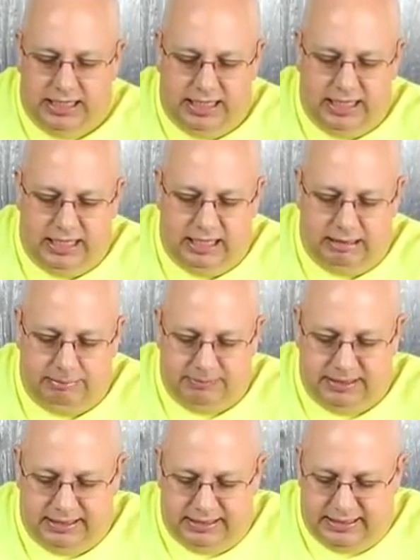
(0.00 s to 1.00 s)

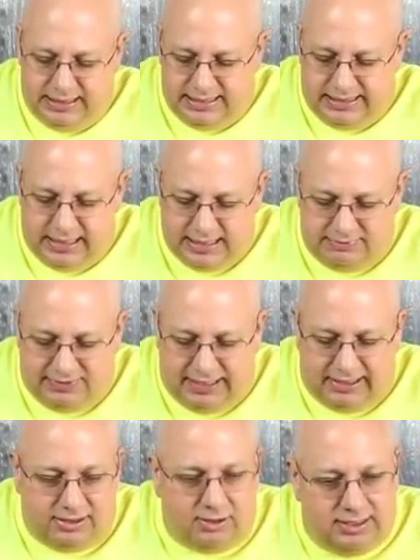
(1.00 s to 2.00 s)
Um, is it because of
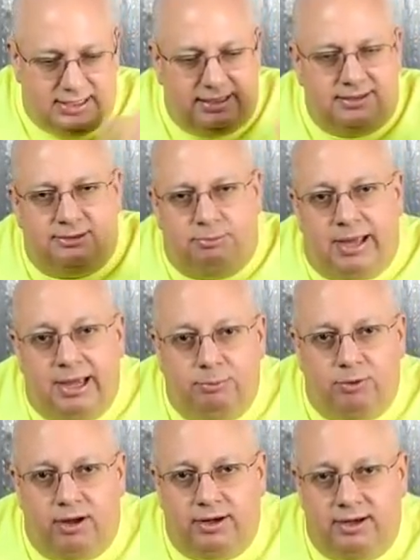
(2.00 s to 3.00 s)
heat? No, the heat is the
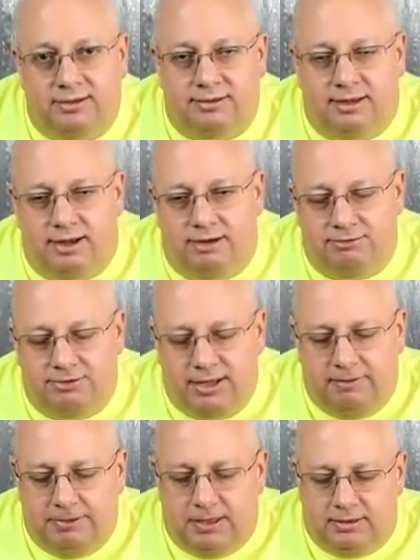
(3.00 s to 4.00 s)
byproduct of
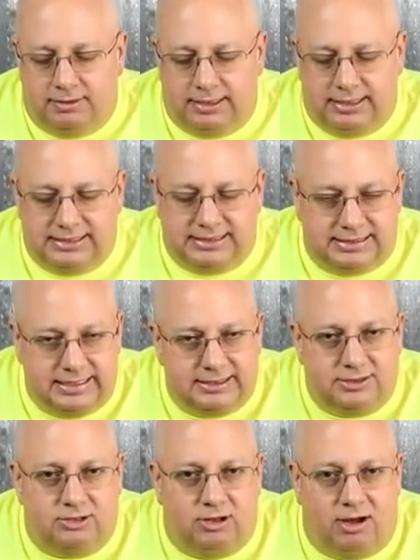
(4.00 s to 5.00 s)
the
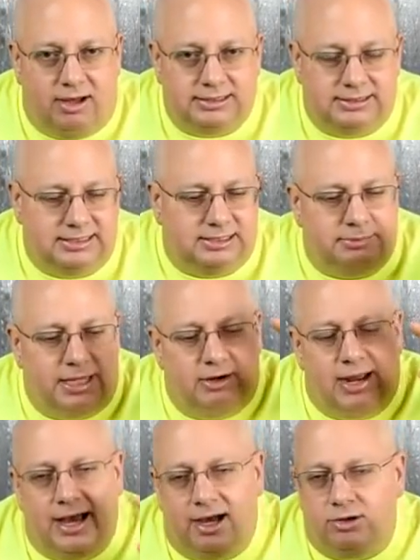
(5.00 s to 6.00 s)
signal loss. Doesn't
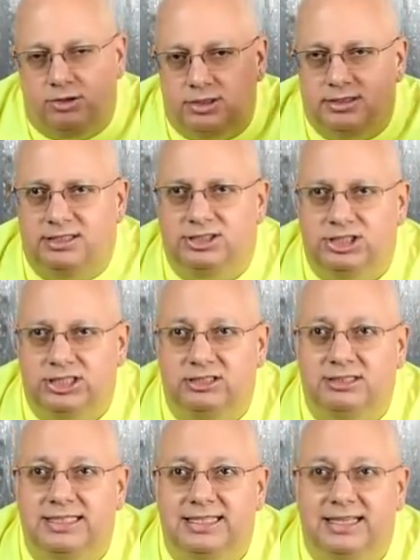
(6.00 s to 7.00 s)
matter how good the
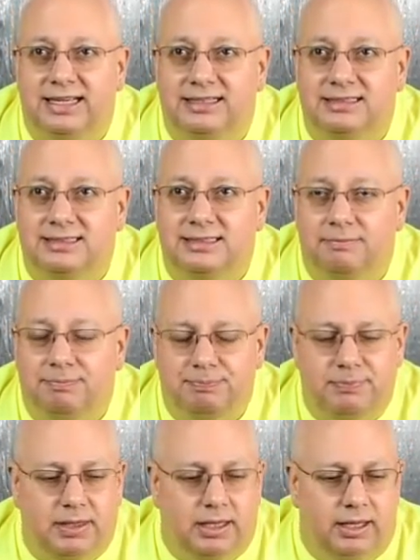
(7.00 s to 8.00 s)
shielding is,
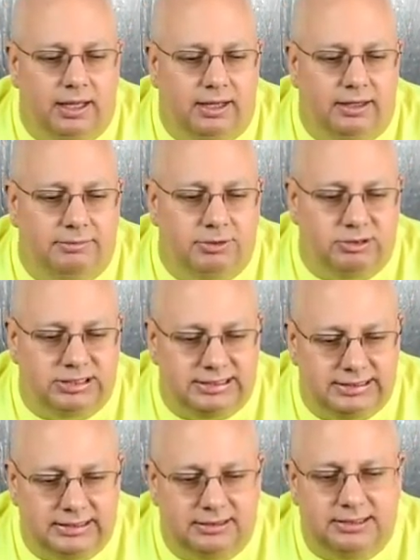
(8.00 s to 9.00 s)
um, there's
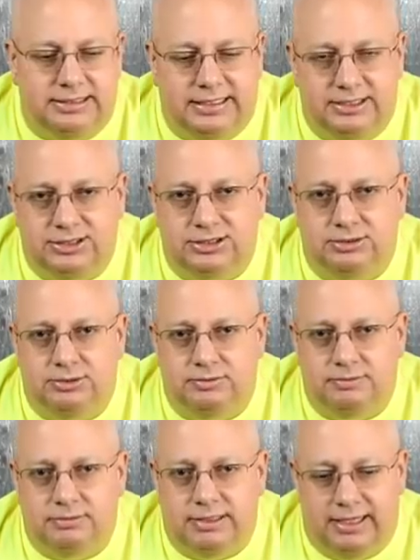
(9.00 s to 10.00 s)
still an issue.
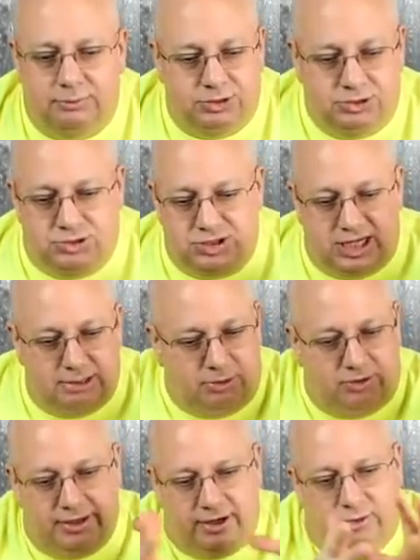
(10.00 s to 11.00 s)
And when you jam
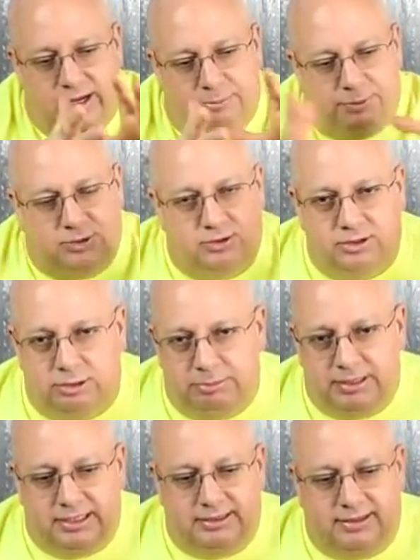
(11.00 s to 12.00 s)
all that crap into a little
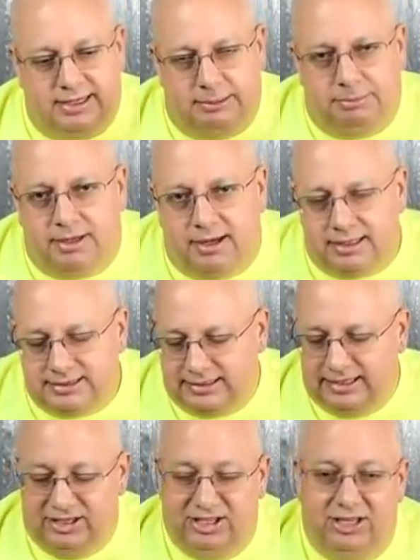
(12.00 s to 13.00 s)
bitty tiny box,